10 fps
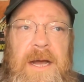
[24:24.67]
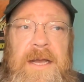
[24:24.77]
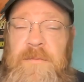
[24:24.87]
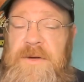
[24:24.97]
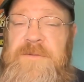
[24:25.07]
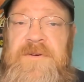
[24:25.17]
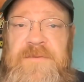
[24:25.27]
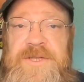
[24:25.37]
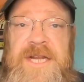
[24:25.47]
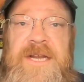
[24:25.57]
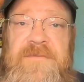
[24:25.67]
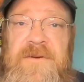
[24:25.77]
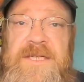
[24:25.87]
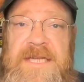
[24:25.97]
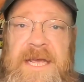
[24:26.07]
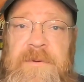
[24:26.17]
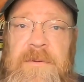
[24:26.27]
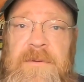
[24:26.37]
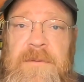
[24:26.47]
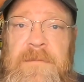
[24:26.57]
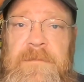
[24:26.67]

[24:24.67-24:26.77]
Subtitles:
In Richmond, Virginia, for example,